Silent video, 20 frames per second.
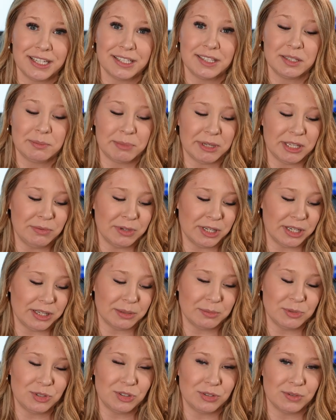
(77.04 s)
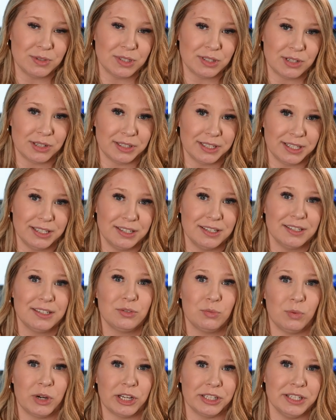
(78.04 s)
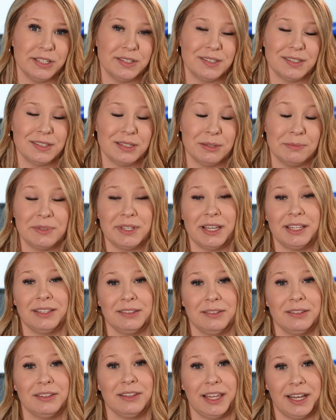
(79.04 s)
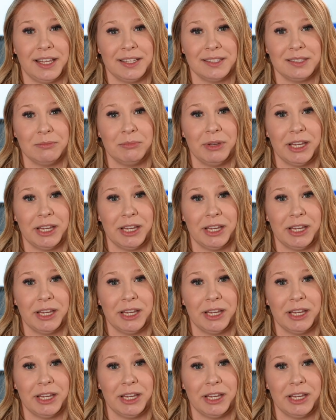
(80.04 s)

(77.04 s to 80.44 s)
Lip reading: and speed when it comes to installing watering systems on lead-acid